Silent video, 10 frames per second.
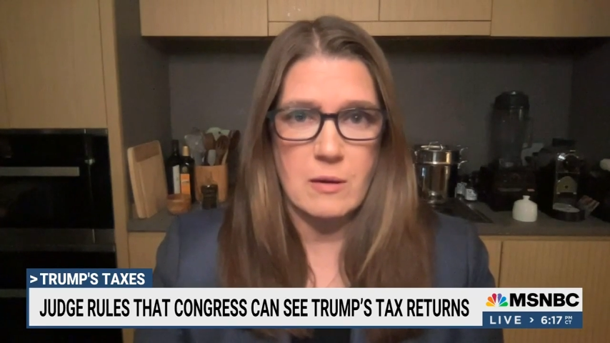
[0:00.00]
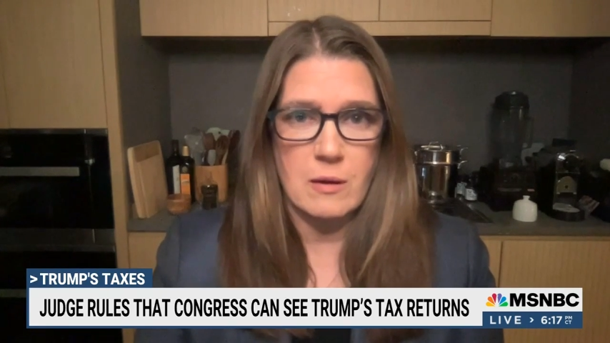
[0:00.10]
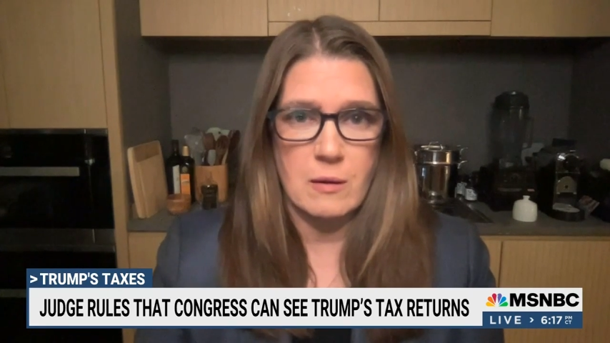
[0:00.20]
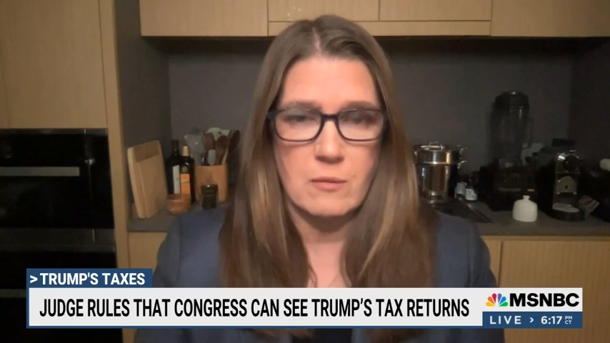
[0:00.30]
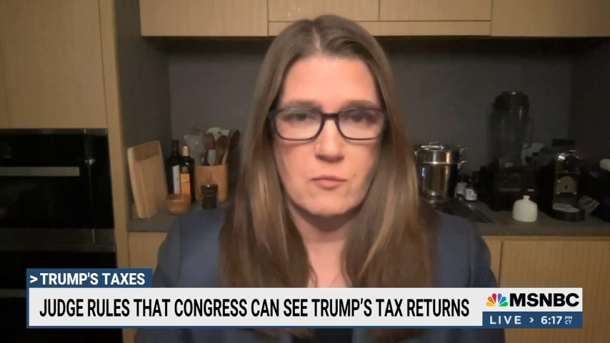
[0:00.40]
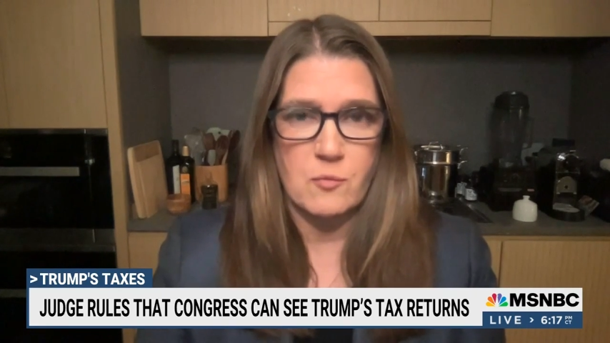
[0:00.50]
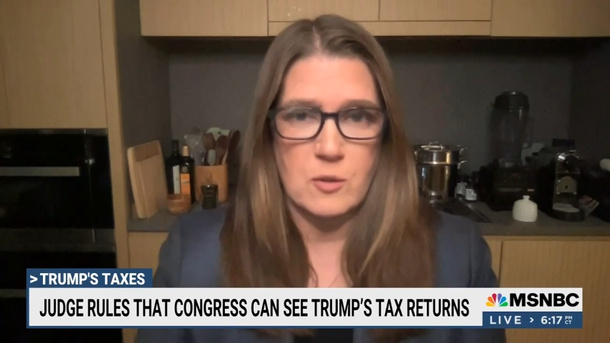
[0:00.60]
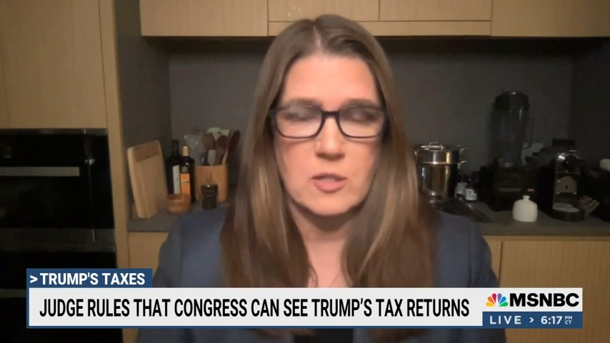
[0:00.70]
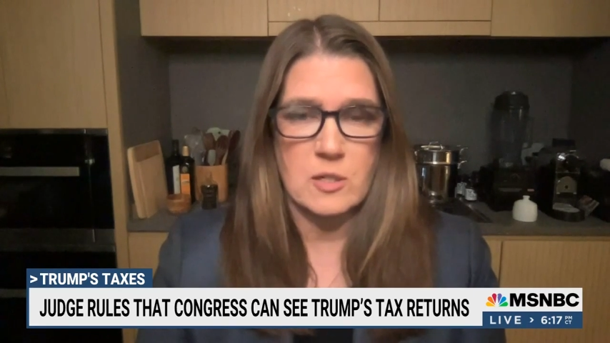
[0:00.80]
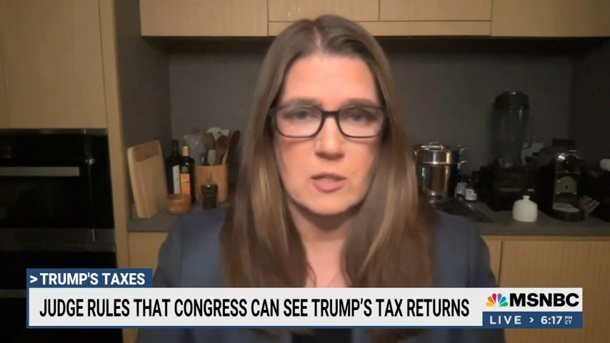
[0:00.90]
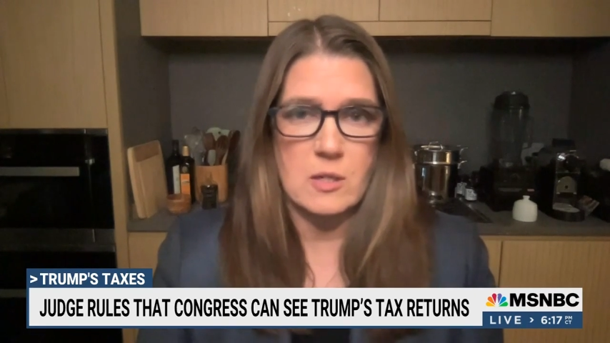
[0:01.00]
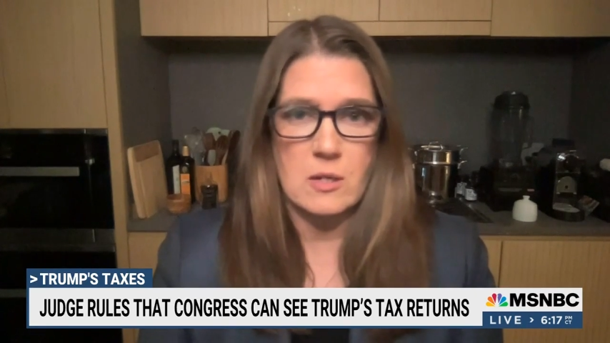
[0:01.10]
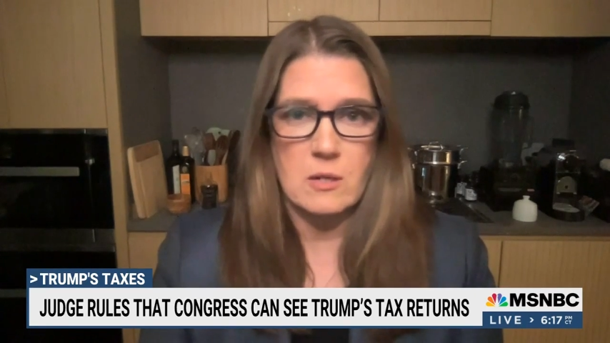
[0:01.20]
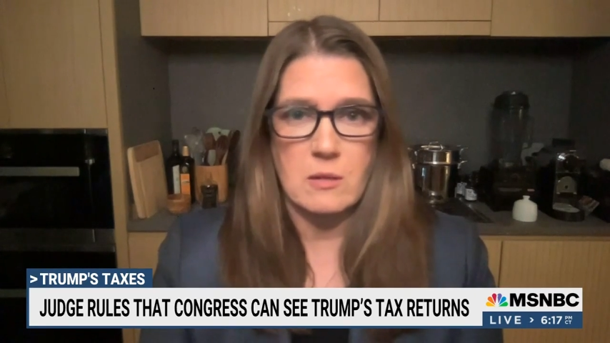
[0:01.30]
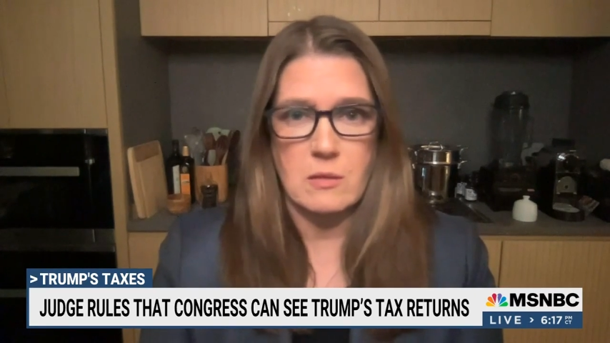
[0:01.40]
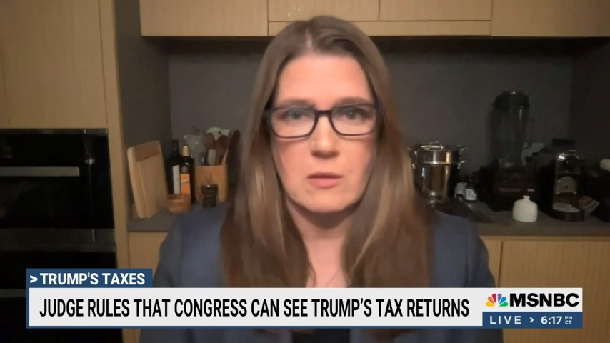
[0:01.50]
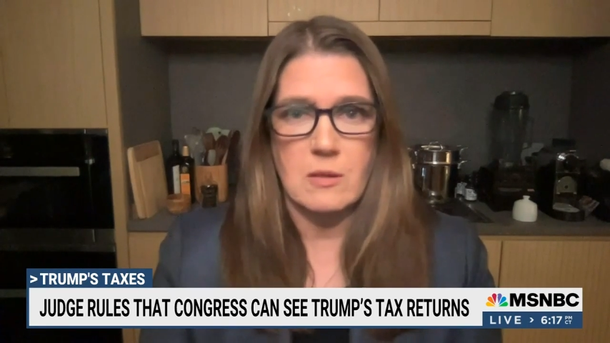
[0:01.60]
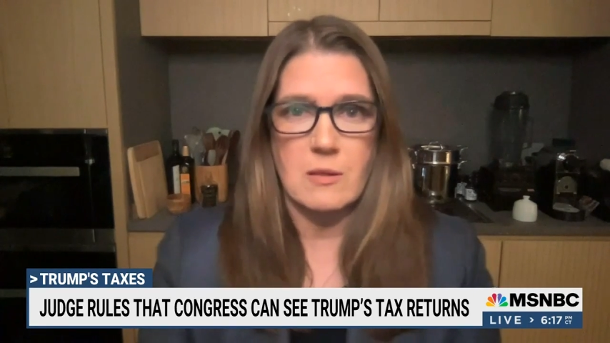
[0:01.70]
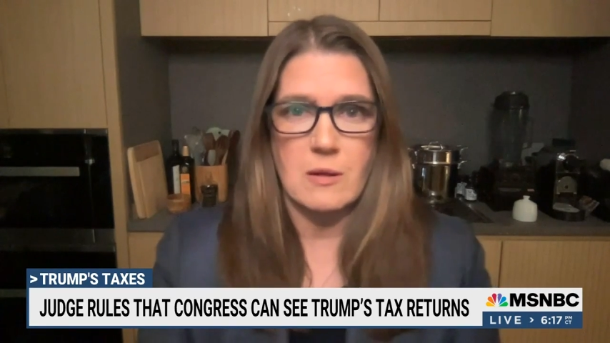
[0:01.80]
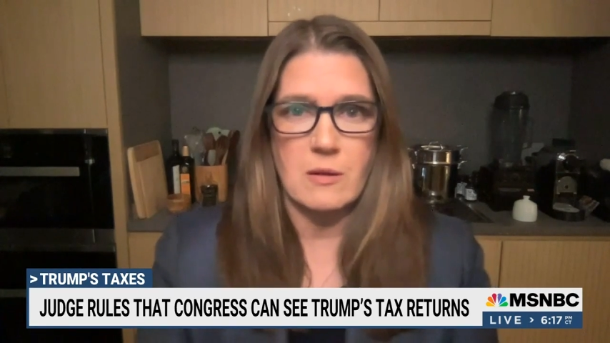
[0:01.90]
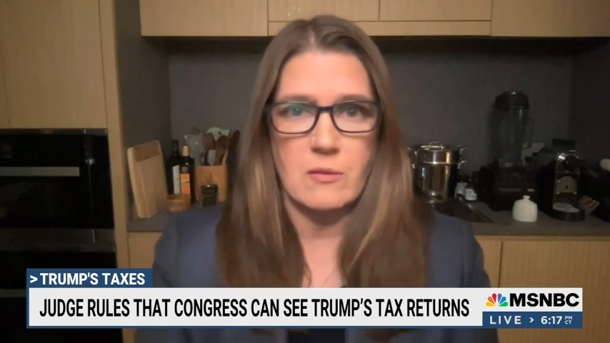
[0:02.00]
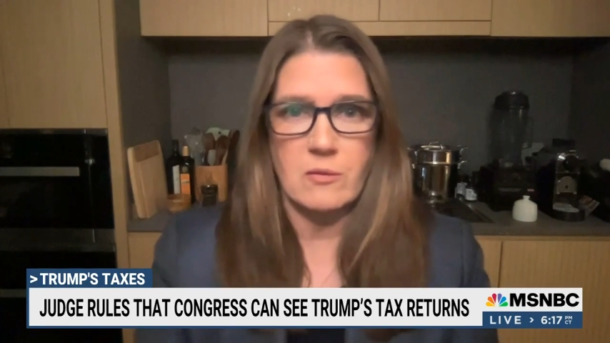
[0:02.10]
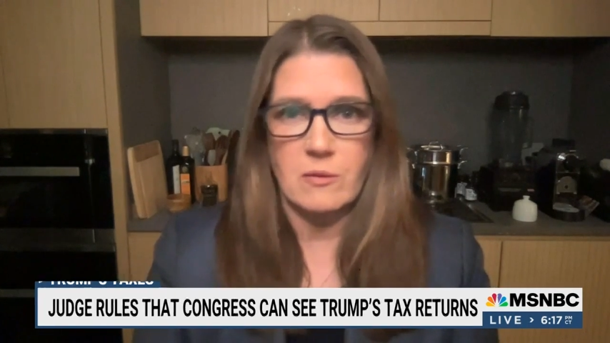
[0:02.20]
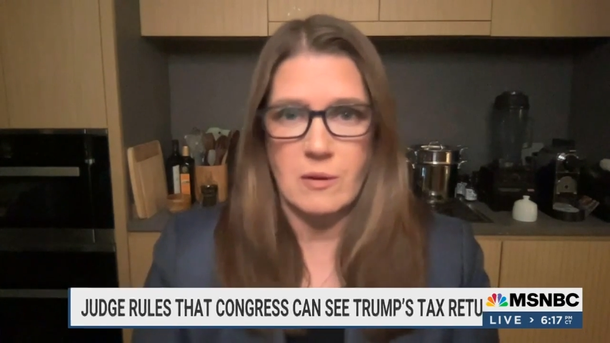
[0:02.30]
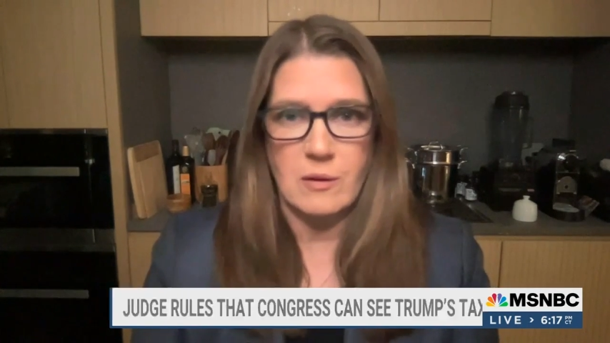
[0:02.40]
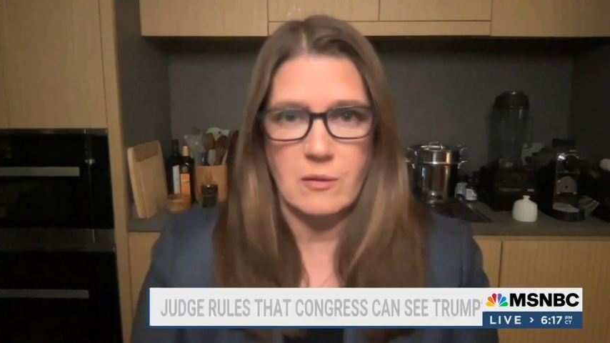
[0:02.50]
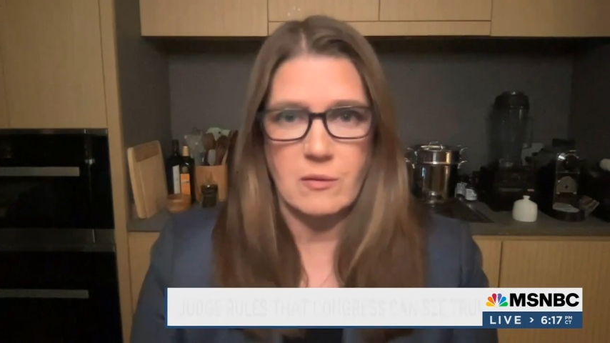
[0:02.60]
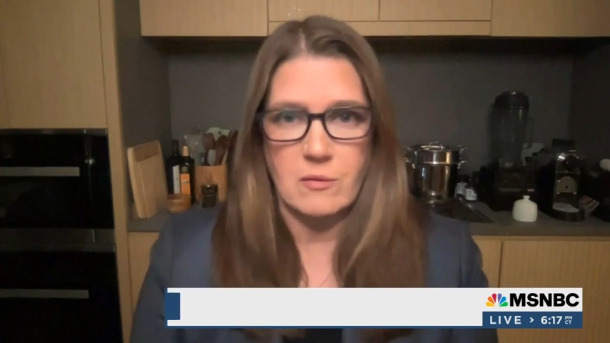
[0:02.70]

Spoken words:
unfortunately think that it's